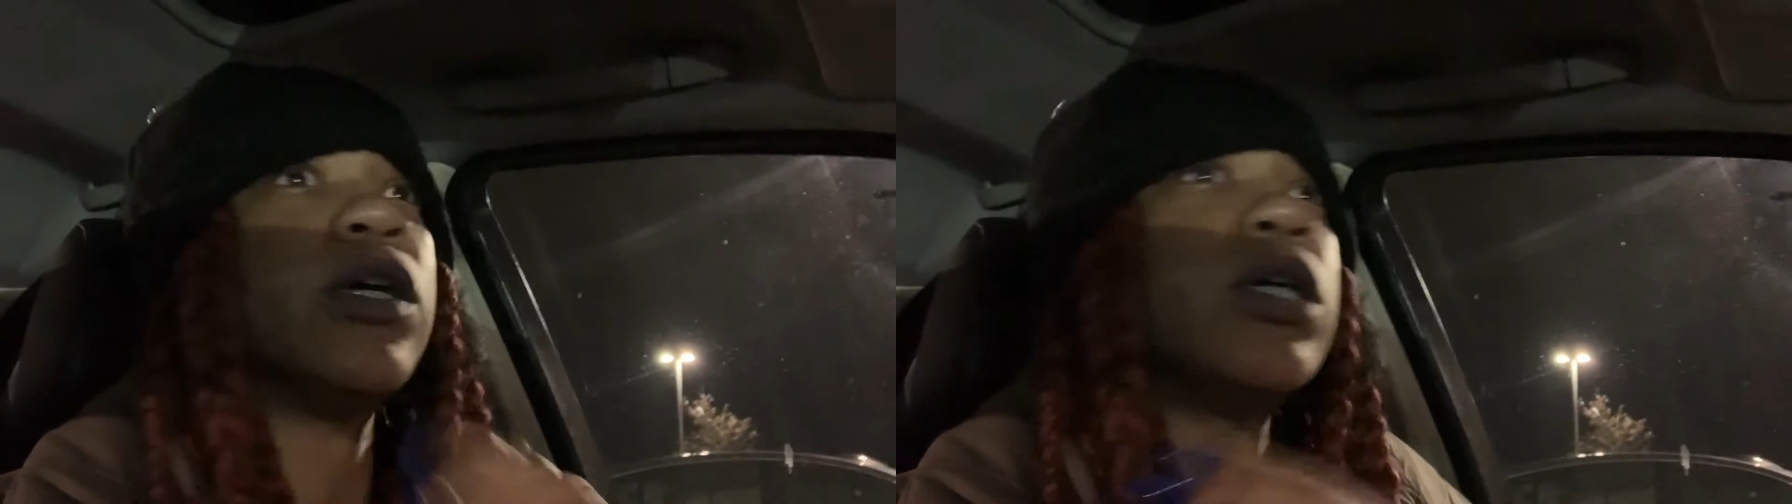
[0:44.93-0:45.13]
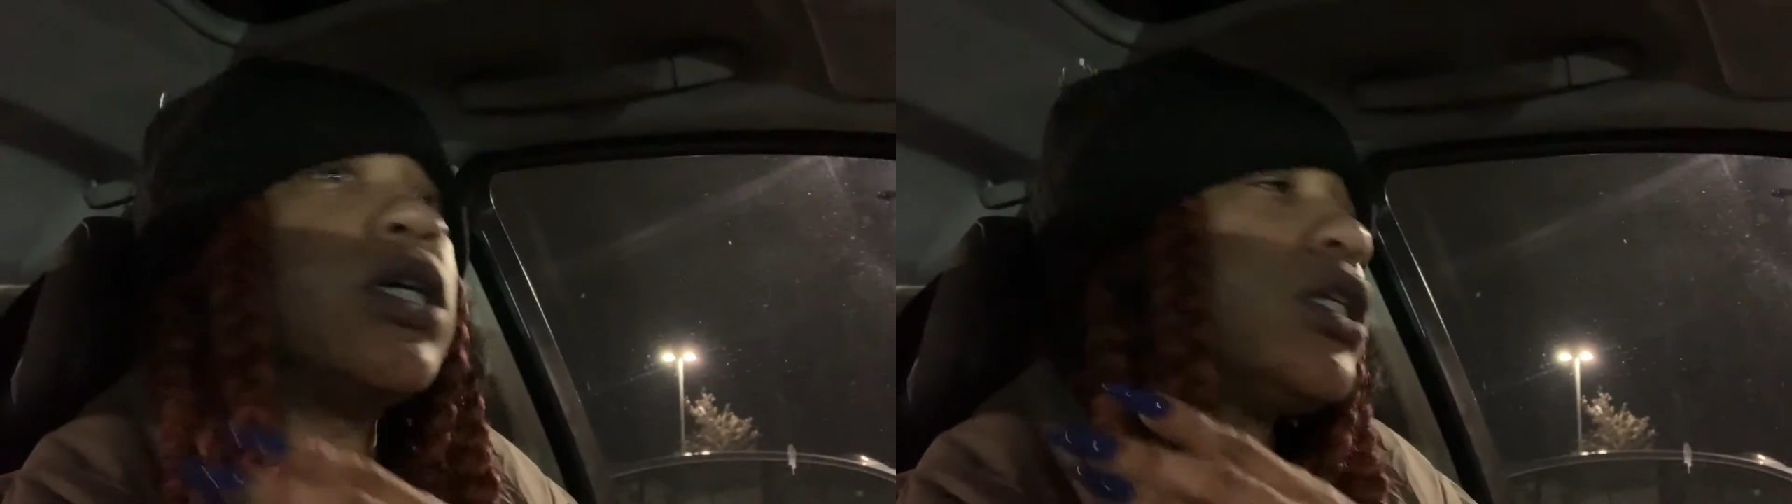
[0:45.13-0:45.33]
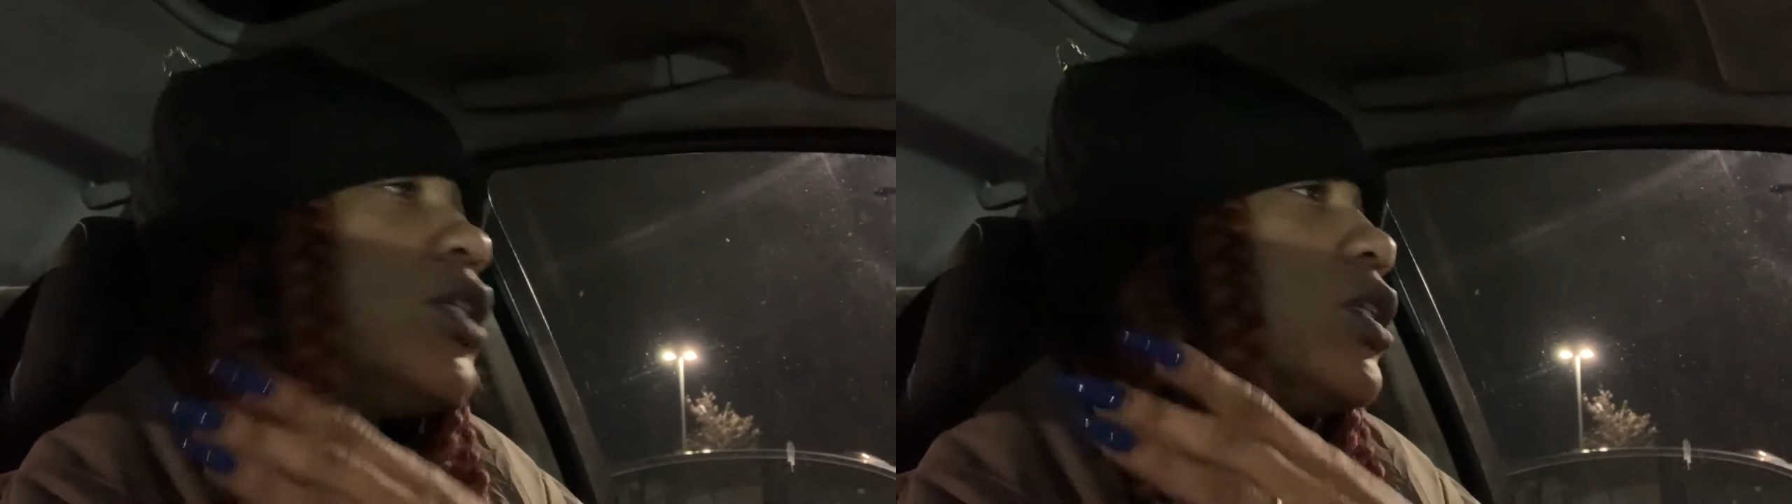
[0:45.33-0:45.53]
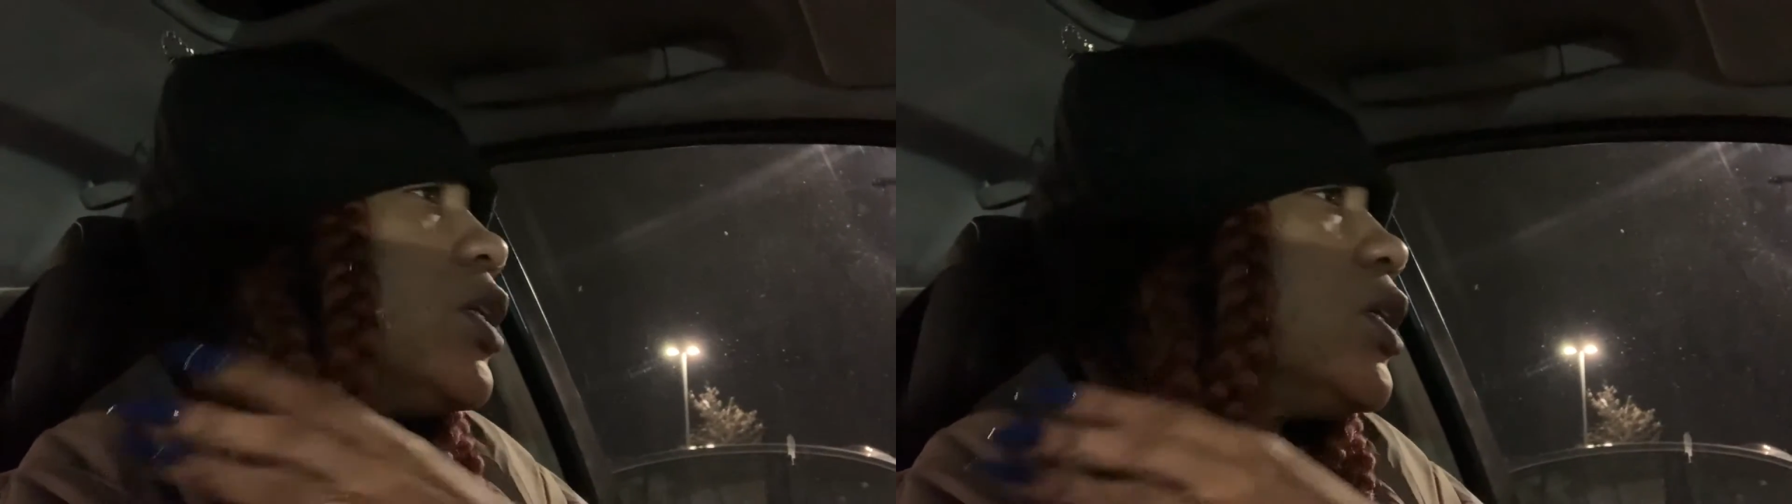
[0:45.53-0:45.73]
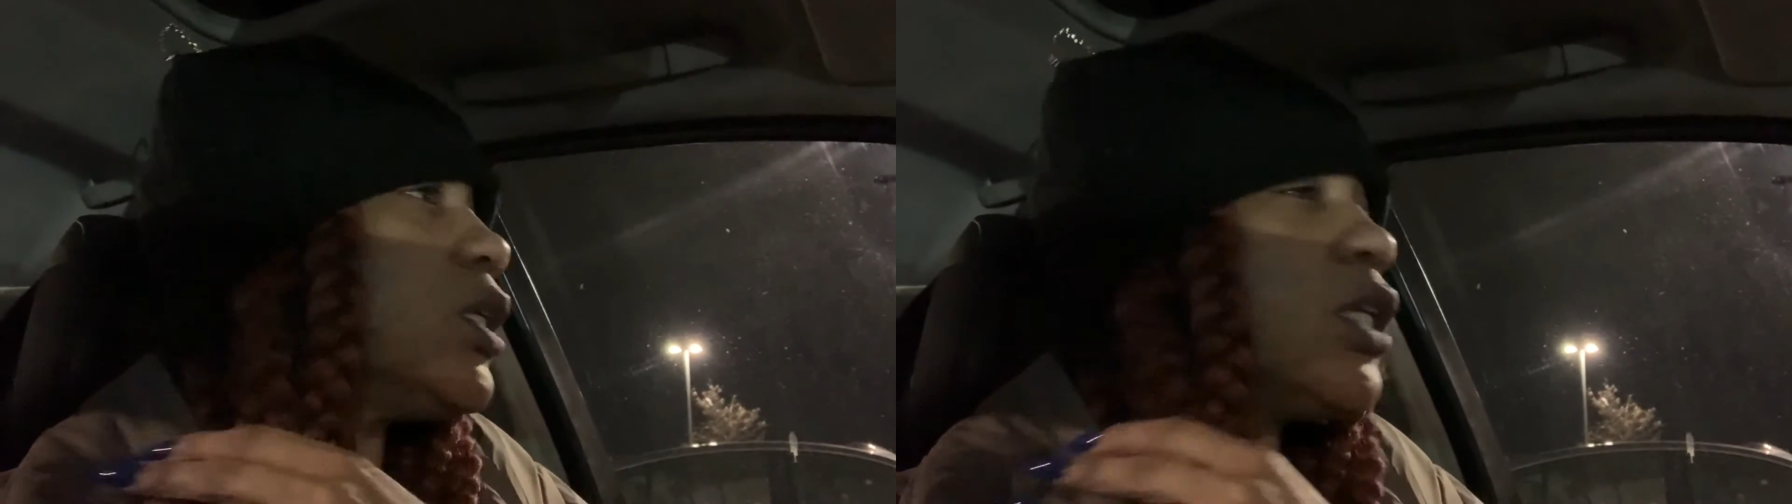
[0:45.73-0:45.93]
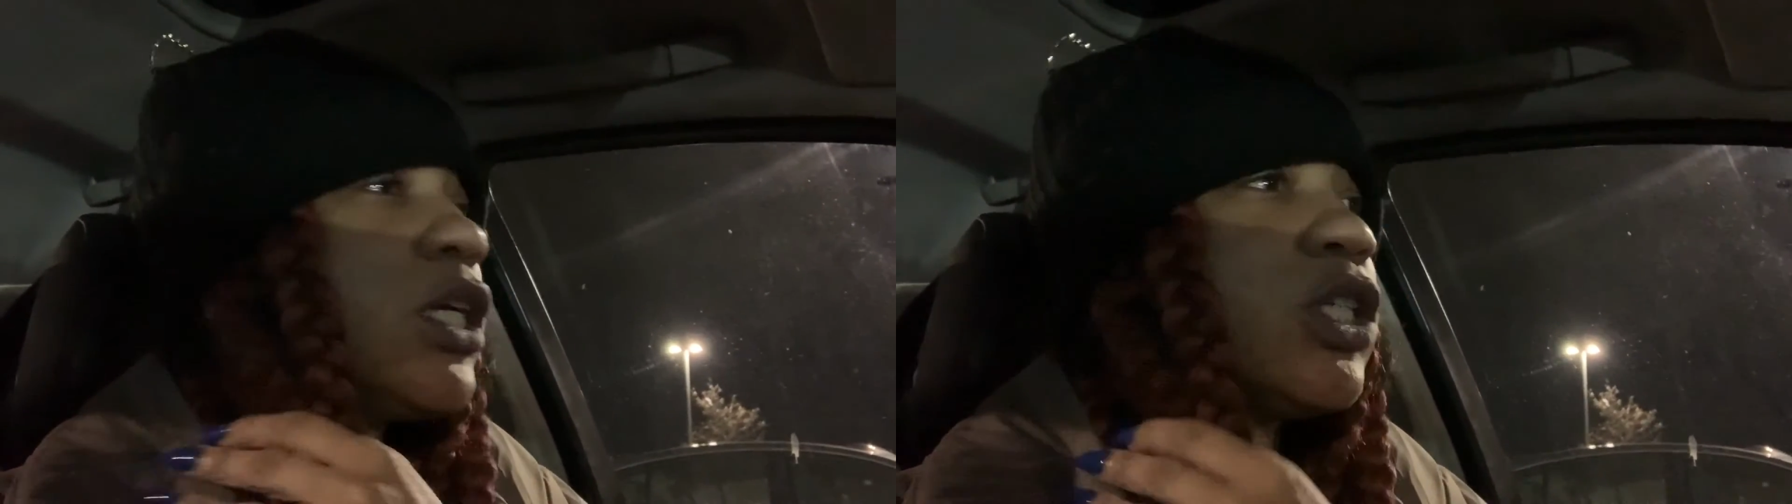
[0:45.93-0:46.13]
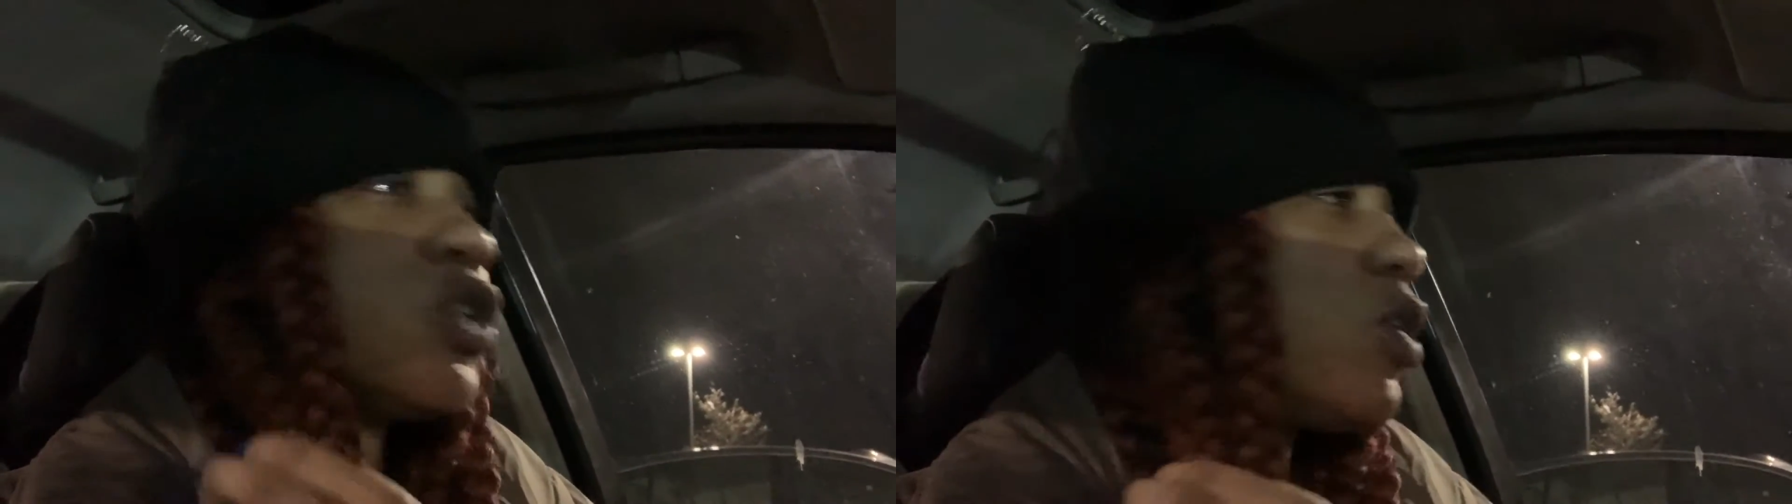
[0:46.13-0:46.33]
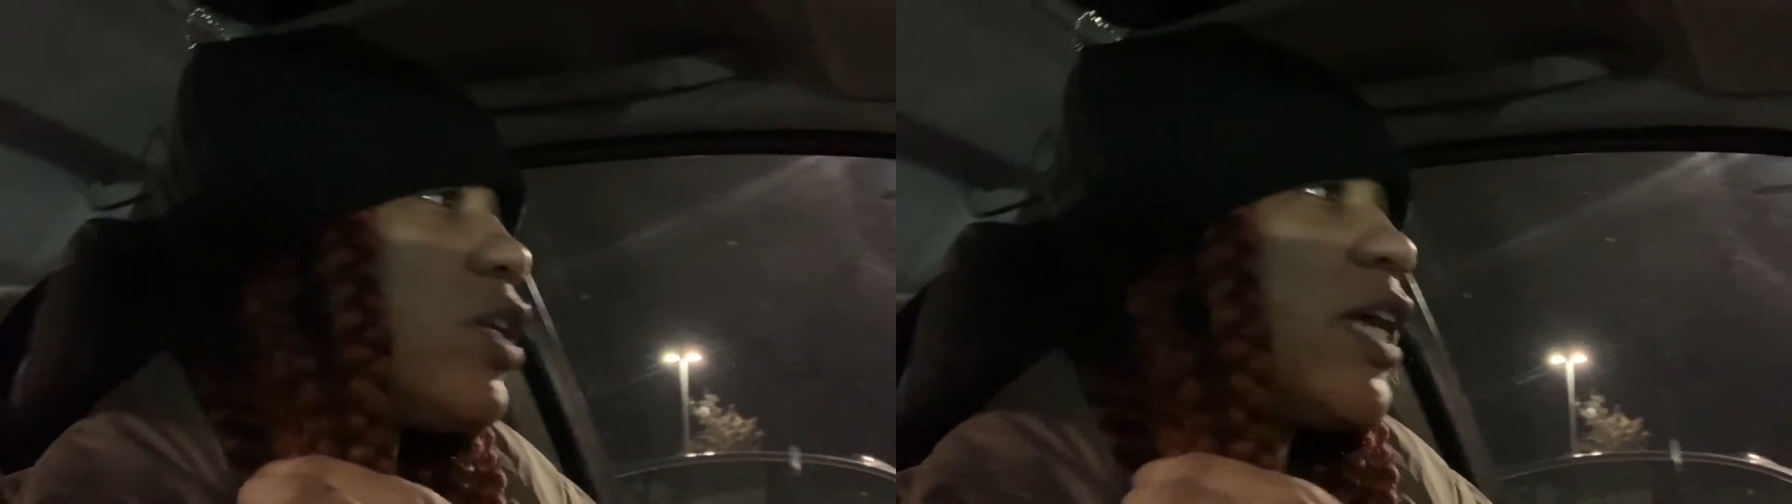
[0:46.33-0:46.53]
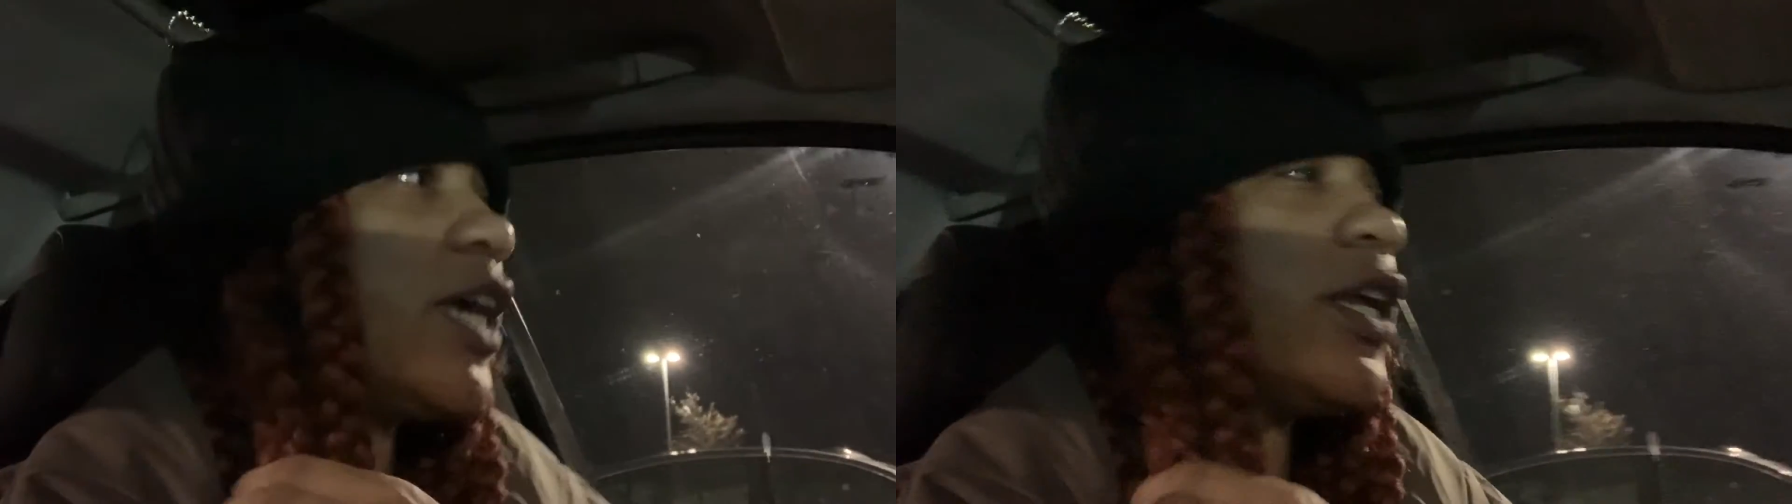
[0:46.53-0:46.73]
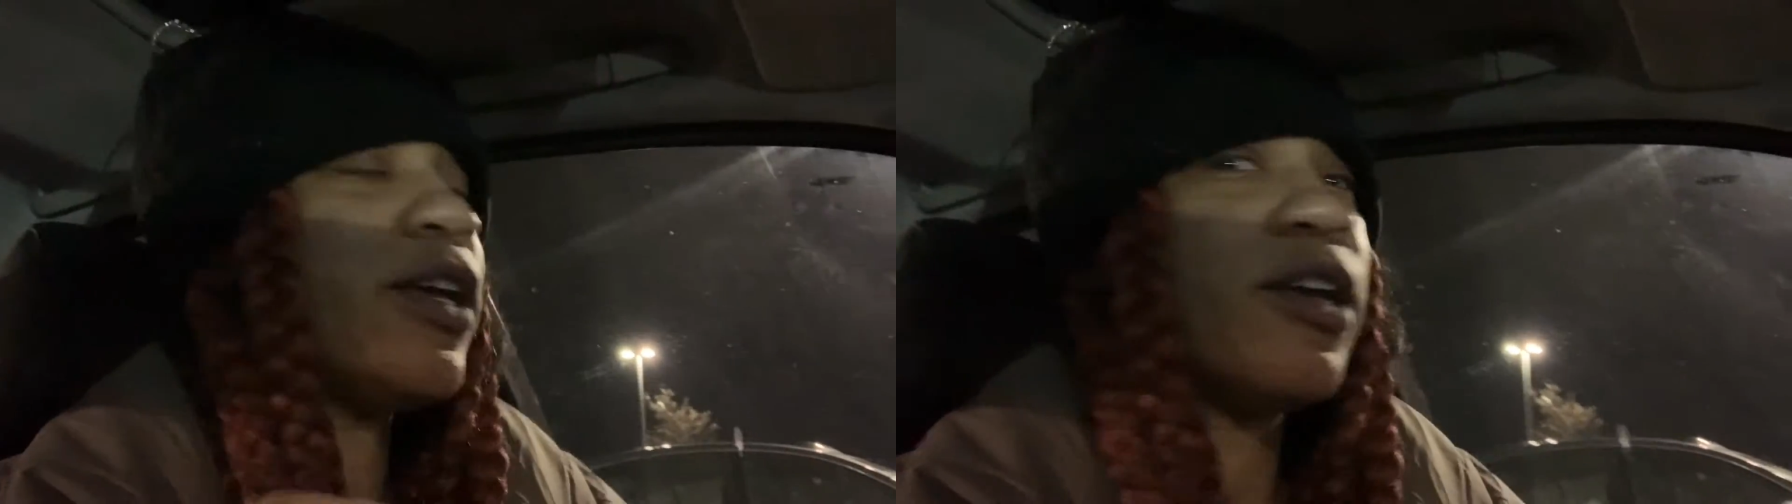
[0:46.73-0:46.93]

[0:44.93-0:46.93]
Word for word: hood, the hood niggas, all that,